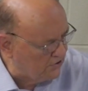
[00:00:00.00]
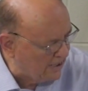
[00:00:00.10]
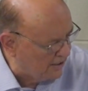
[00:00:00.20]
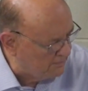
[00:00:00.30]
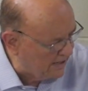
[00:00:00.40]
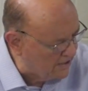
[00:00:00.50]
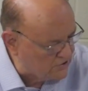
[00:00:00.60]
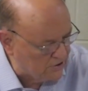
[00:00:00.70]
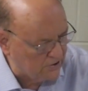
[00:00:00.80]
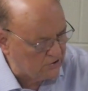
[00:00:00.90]
that
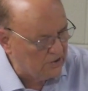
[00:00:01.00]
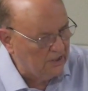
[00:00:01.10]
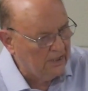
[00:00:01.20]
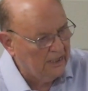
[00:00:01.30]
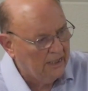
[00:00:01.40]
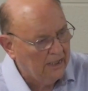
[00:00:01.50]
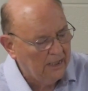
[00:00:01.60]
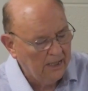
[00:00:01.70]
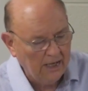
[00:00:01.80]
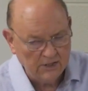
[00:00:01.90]
passage
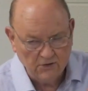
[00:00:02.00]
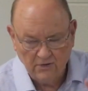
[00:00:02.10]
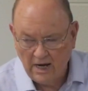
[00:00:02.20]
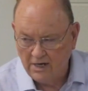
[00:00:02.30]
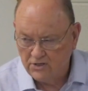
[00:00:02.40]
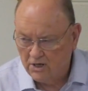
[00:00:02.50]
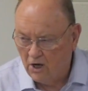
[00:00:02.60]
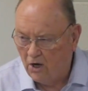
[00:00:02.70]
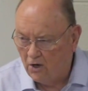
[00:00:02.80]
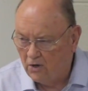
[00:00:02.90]
as a
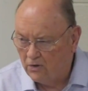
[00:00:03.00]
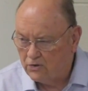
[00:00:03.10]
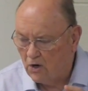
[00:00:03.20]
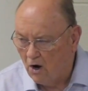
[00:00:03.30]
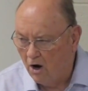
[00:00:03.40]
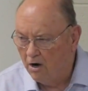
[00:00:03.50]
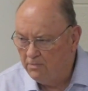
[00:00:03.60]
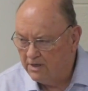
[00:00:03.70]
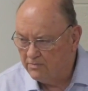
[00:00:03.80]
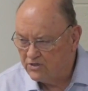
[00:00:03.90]
call to
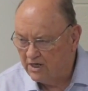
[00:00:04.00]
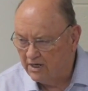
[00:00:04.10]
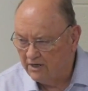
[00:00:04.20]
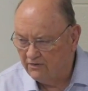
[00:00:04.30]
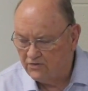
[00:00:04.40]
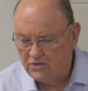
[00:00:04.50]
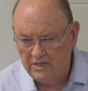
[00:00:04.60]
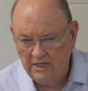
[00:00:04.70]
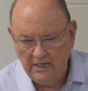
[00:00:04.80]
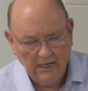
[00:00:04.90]
arm themselves,
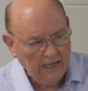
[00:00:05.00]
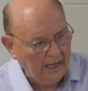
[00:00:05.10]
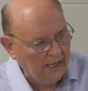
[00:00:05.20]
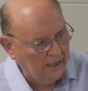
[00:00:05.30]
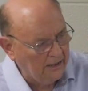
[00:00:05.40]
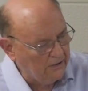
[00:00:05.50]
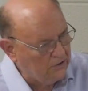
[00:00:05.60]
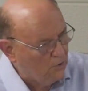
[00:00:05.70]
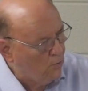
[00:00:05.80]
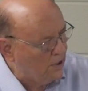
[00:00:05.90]

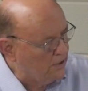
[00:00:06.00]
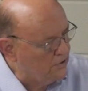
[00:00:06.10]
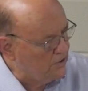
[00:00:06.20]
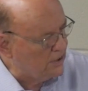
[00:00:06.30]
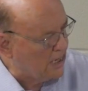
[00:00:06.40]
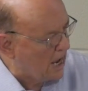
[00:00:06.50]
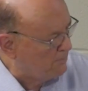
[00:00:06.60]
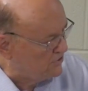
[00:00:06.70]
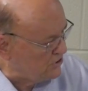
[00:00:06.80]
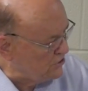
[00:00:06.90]
and when the
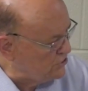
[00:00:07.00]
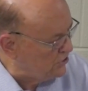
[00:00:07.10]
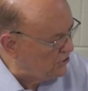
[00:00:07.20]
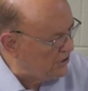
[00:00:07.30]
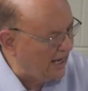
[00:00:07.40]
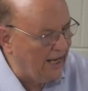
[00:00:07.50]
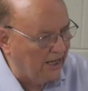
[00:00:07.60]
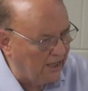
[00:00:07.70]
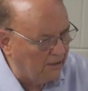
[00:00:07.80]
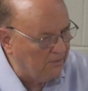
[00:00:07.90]
opposition
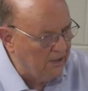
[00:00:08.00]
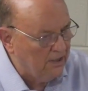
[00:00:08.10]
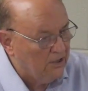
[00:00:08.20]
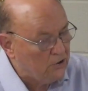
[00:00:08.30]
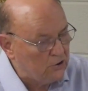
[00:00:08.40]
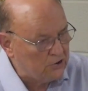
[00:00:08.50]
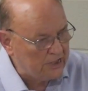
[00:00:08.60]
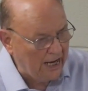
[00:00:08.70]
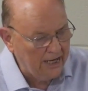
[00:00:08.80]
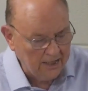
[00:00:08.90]
came to
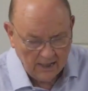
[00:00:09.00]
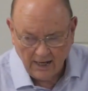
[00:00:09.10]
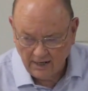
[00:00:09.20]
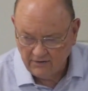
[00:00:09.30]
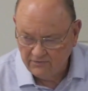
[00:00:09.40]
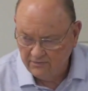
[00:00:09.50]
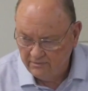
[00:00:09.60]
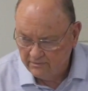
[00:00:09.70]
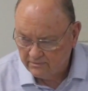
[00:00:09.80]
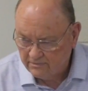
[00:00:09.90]
take life,
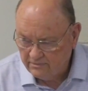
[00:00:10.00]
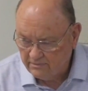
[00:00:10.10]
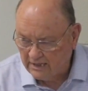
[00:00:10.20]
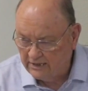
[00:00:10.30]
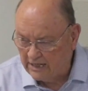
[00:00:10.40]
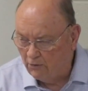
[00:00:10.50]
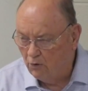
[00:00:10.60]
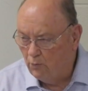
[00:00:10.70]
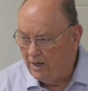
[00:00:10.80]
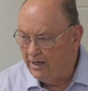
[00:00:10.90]
they
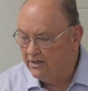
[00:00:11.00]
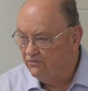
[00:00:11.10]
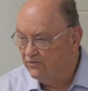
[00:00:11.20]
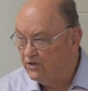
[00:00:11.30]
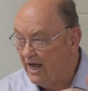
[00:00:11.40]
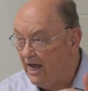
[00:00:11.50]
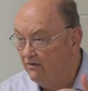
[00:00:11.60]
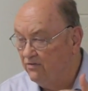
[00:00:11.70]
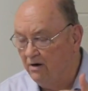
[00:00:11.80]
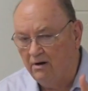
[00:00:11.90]
were willing to
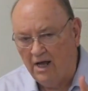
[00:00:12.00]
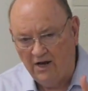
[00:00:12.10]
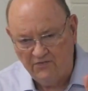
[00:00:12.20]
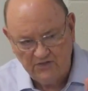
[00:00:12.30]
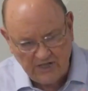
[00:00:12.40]
have their life